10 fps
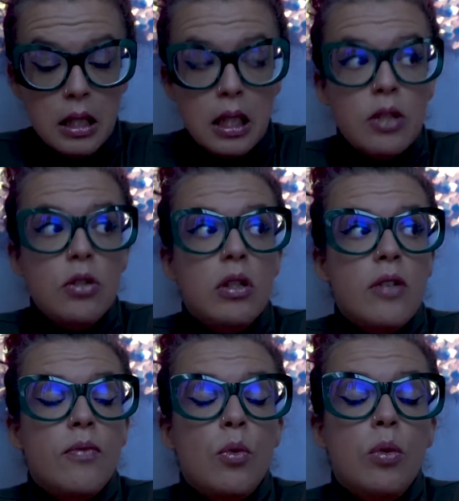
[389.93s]
Are you
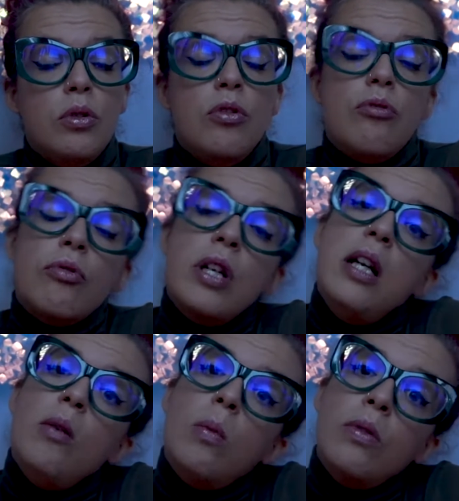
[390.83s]
looking for what you
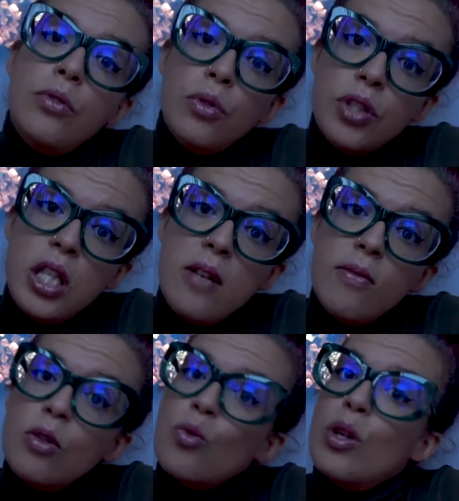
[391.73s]
really want to achieve,
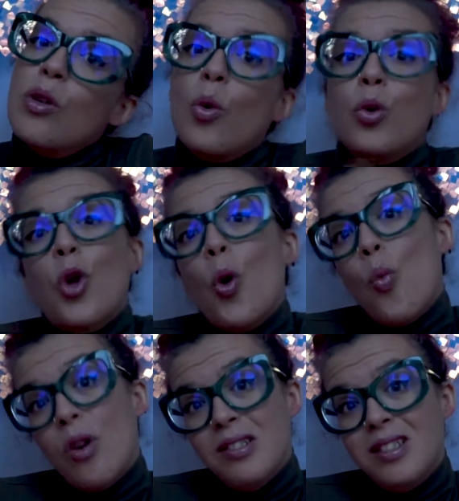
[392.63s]
or you really or don't
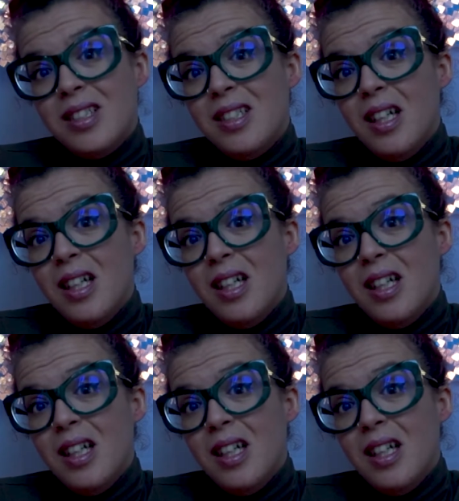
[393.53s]
want?